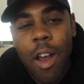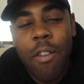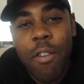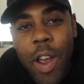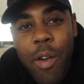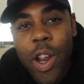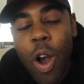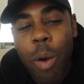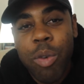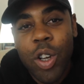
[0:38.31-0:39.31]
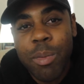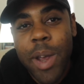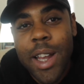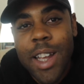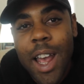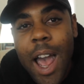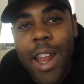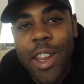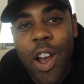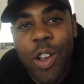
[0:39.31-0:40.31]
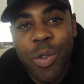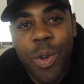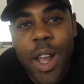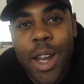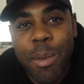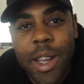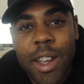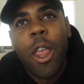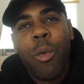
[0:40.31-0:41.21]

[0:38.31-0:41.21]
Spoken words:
a very hot prospect at the Arsenal Academy.